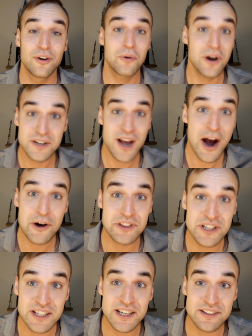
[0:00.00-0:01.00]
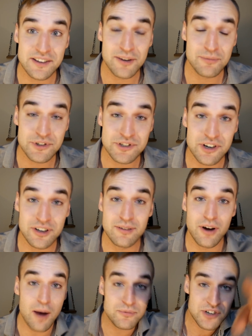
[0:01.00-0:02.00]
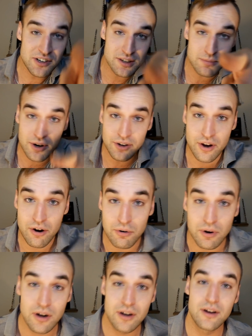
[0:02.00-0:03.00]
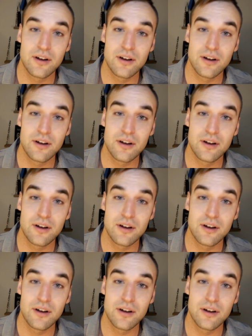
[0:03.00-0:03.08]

Right now, thinking that I'm talking about you.